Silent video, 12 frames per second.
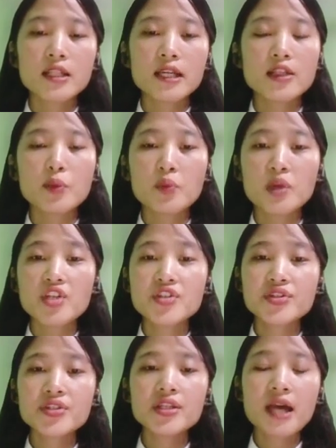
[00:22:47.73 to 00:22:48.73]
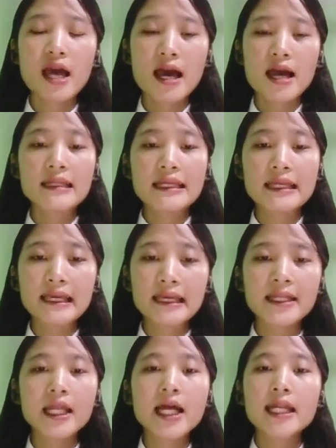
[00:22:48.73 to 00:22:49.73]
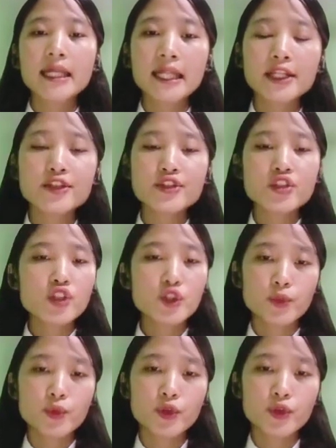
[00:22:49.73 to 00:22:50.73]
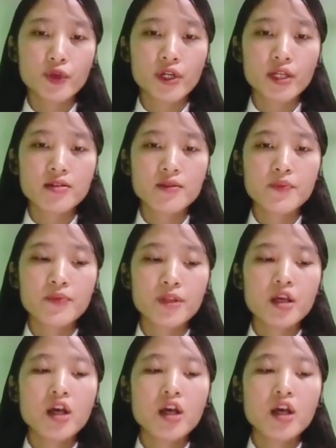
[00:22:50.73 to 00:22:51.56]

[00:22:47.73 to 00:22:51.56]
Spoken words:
that the patient had get tension pneumothorax.